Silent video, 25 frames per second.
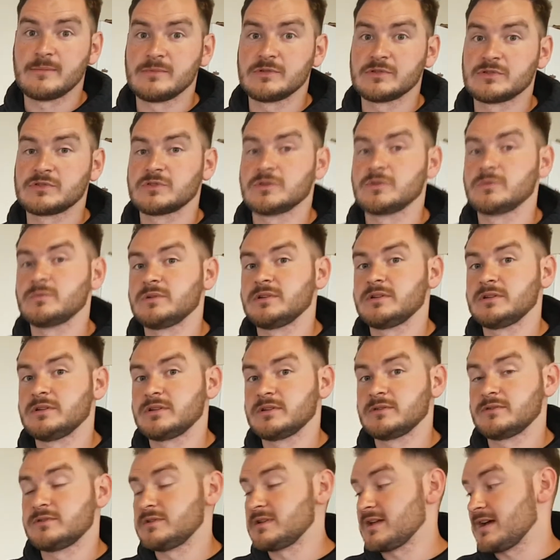so we
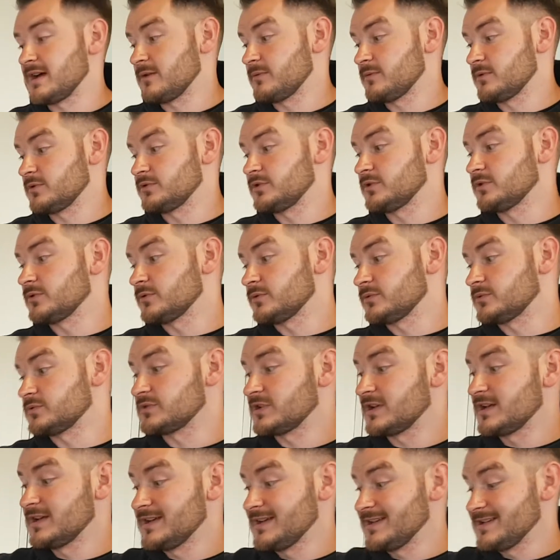now use
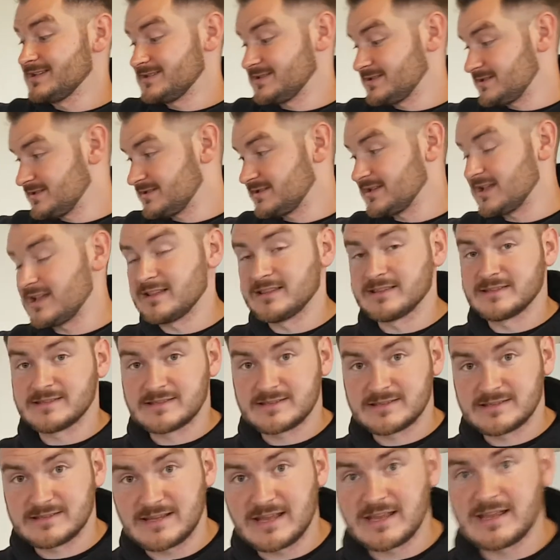stainless
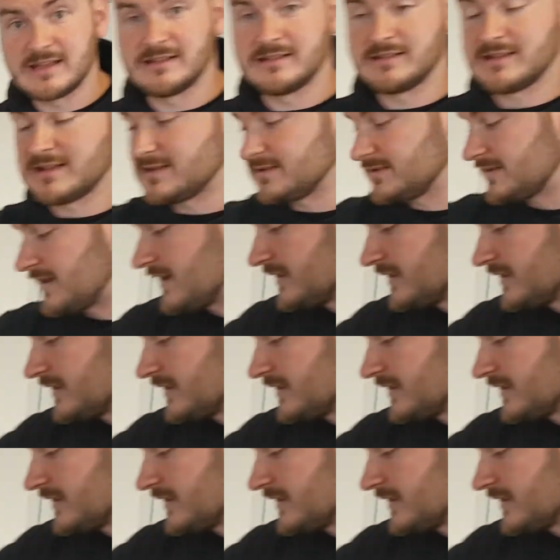steel and